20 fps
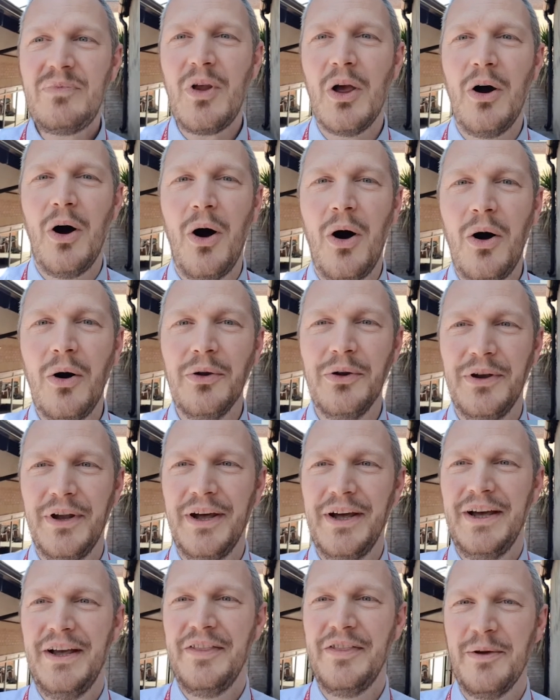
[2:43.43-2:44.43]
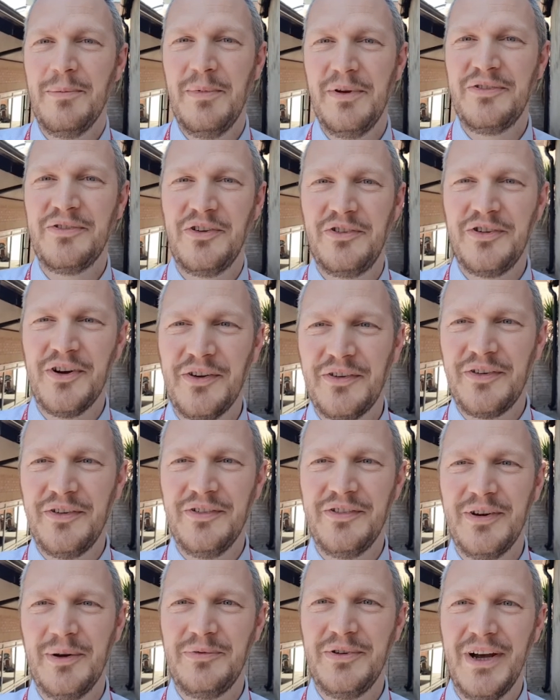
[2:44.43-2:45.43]
on the Mr.
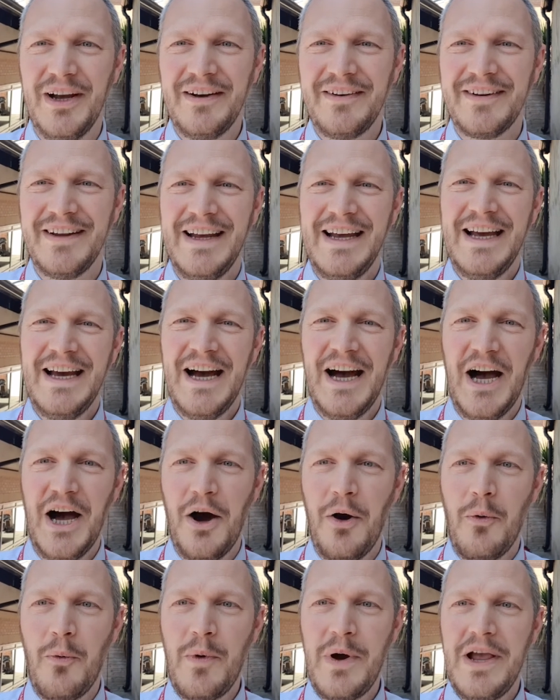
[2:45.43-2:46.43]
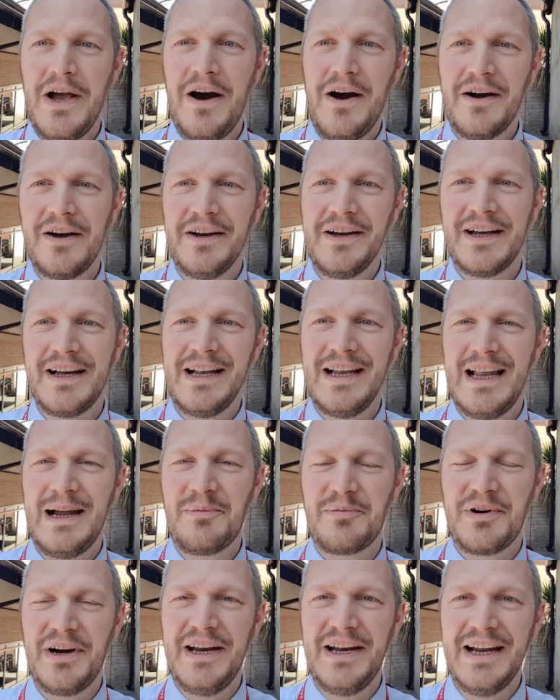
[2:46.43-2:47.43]
Johnson subject, we are going to
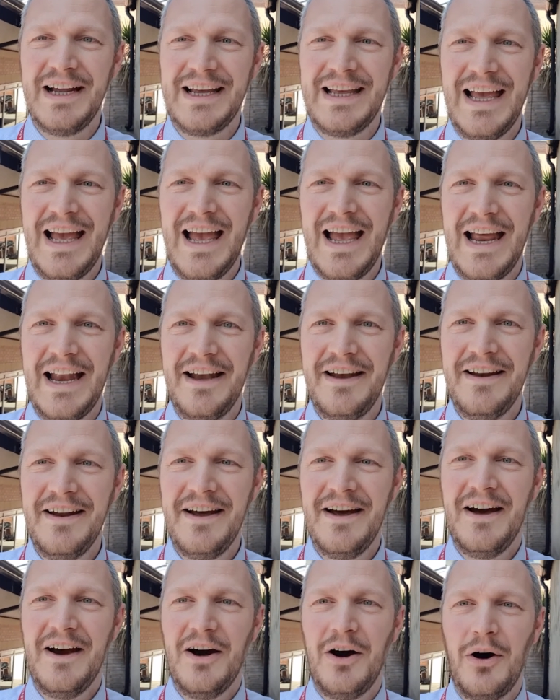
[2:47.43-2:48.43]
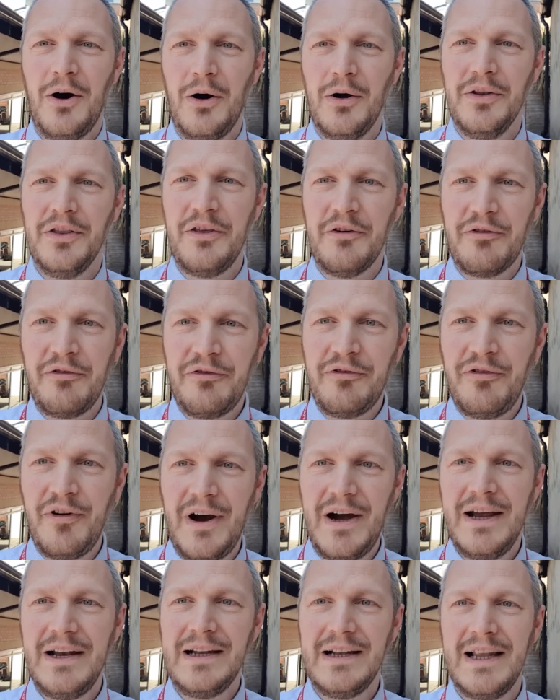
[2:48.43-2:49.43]
collaborate again on the
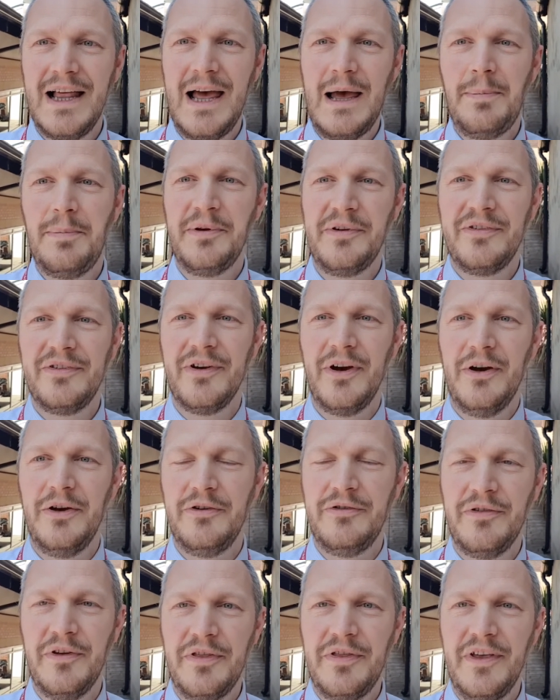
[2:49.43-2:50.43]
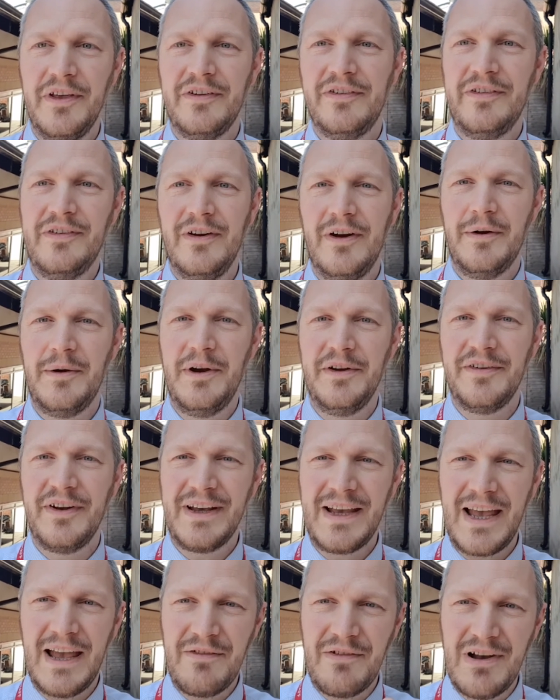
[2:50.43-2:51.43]
final episode for this series.
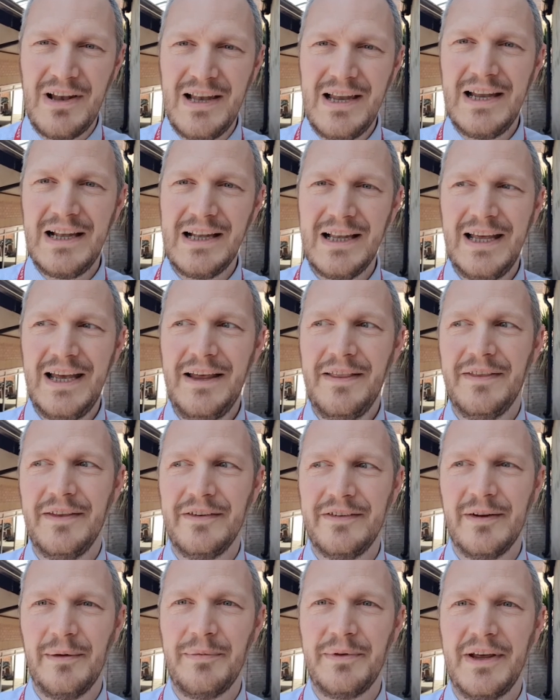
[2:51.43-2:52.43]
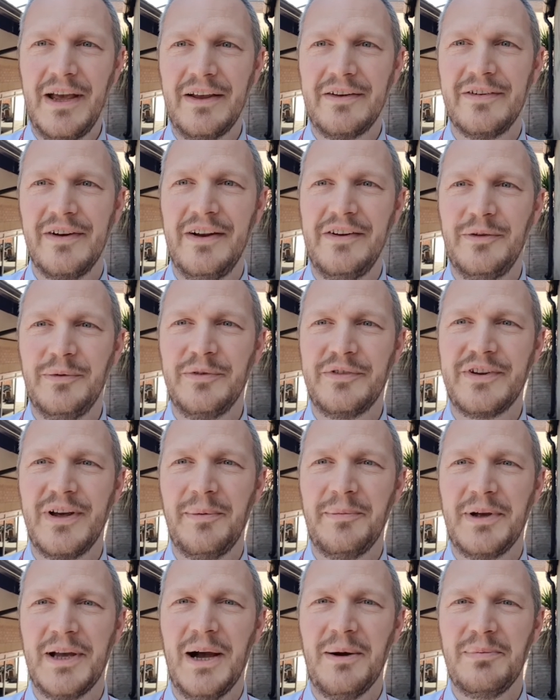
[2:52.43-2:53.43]
I gave a little hint that something exciting was
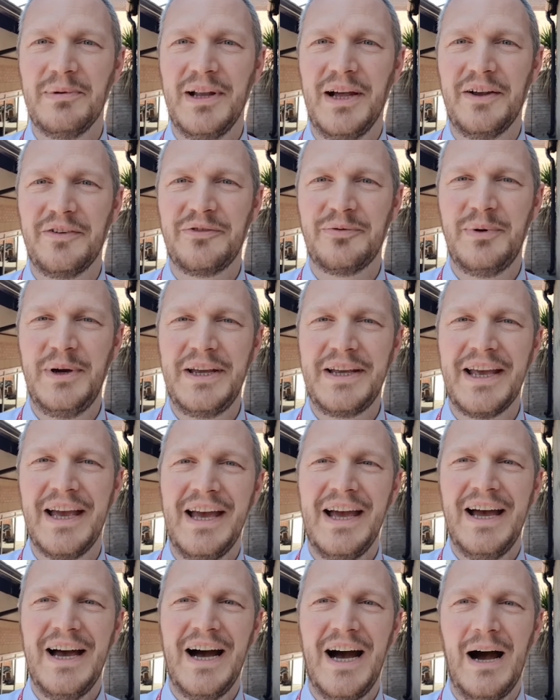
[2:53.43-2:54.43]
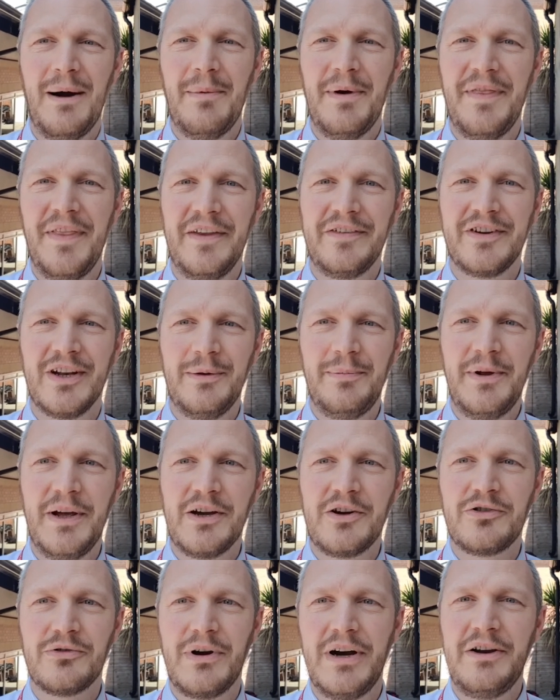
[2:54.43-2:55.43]
coming up last week, and there's going to be
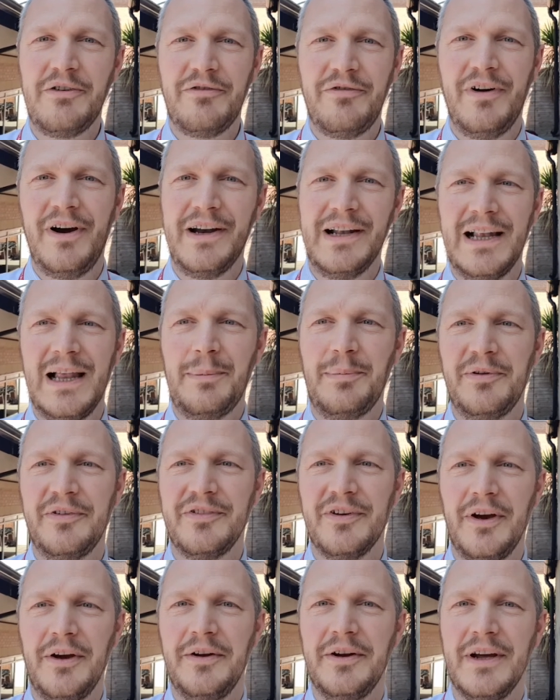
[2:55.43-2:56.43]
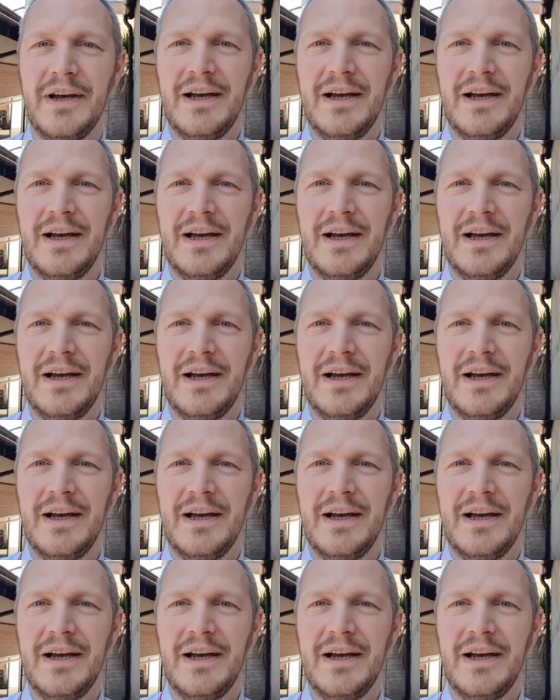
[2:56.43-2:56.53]
a great final episode